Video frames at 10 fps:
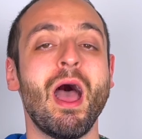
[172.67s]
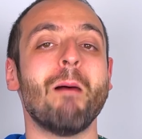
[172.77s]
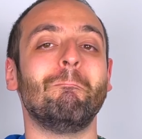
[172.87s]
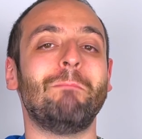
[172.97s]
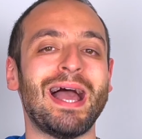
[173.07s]

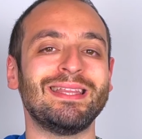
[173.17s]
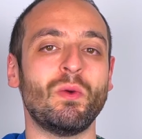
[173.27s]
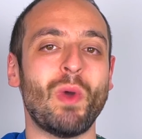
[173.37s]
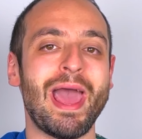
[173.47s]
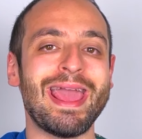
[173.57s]
By the
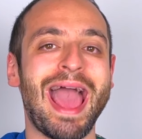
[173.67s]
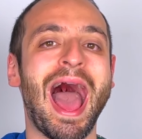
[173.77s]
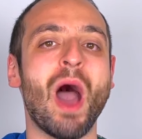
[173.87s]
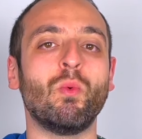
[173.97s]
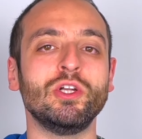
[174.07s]
way,
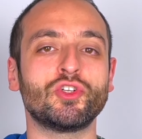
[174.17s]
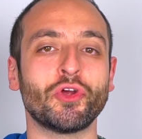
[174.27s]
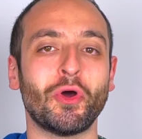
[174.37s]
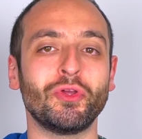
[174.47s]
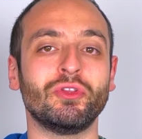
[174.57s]
I will
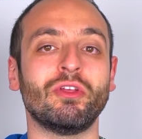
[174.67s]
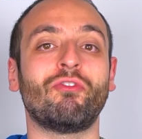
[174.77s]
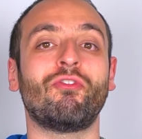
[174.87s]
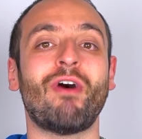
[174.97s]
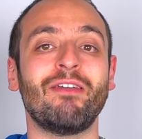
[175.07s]
show you the
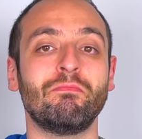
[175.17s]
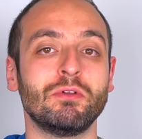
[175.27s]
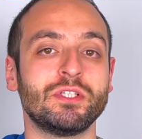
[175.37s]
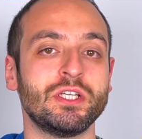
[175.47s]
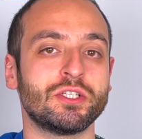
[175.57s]
five
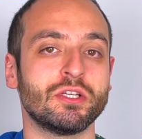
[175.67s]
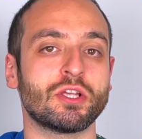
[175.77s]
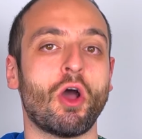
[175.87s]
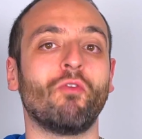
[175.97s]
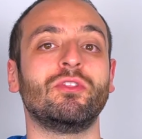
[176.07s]
positions
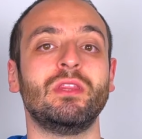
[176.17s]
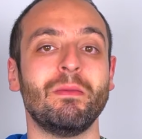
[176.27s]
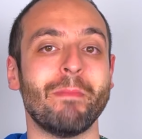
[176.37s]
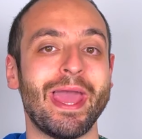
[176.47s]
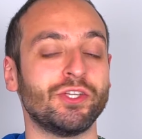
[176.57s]
of D
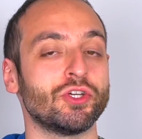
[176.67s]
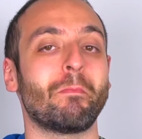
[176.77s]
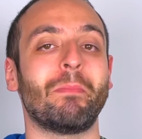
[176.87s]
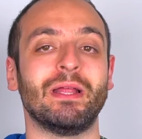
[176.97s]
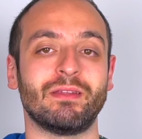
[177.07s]
major
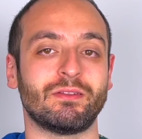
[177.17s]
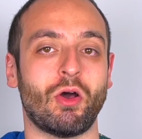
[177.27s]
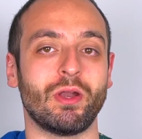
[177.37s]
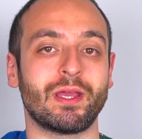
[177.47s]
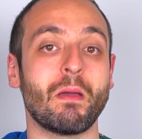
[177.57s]

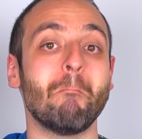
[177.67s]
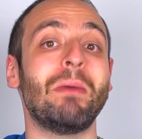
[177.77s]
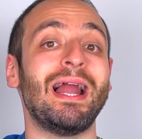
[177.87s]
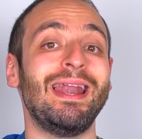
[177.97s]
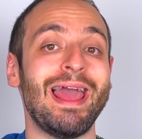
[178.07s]
pentatonic,
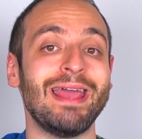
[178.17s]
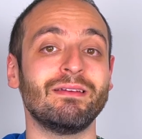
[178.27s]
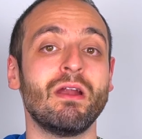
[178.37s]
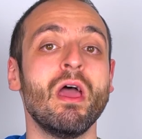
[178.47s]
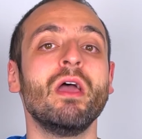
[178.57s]
but
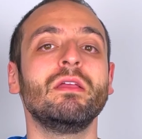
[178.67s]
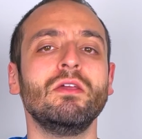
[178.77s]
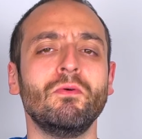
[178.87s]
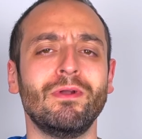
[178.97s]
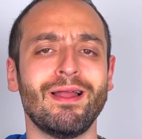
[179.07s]
later
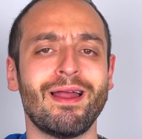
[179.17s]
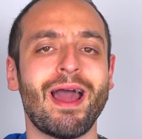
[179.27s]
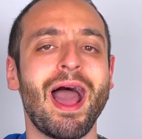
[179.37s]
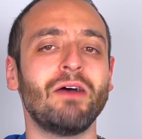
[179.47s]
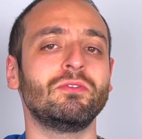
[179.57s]
you will learn
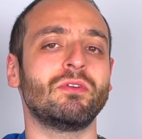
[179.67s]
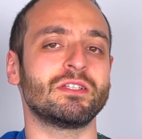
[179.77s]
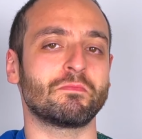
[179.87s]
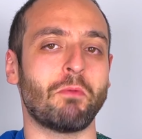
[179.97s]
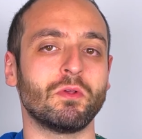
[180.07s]
how to
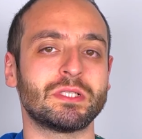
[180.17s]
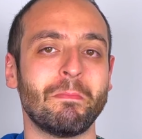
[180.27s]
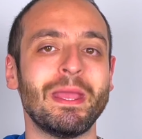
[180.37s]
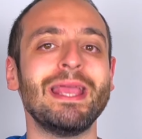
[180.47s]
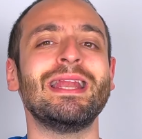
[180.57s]
transpose
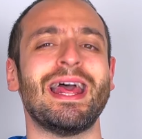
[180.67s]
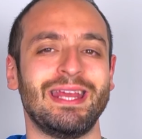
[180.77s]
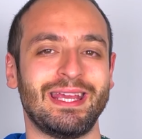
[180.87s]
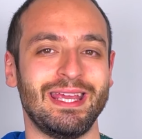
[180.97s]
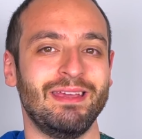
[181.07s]
them in any
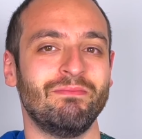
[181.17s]
key.